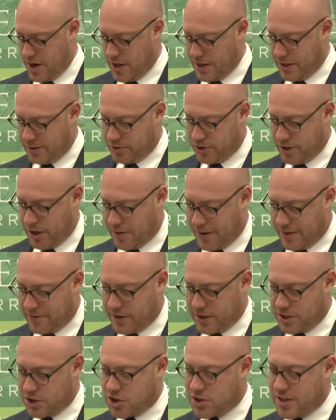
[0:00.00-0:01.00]
There was no
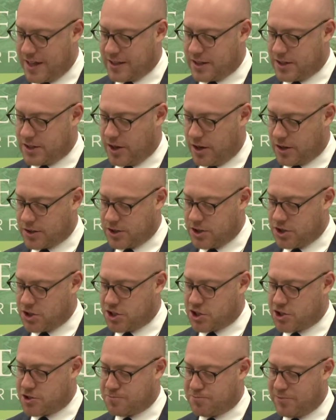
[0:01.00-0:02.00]
evidence that the doctors
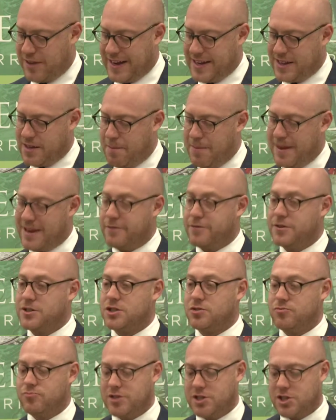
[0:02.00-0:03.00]
explained the
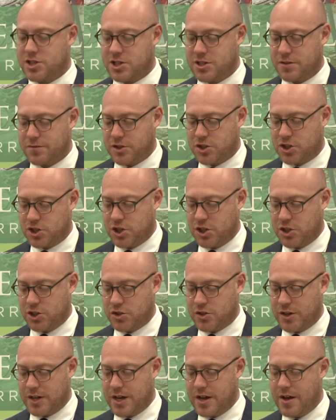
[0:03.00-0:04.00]
benefits and risks of the
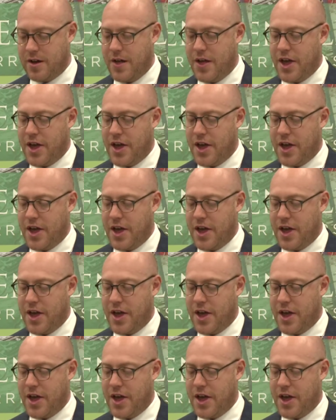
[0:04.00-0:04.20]
surgery,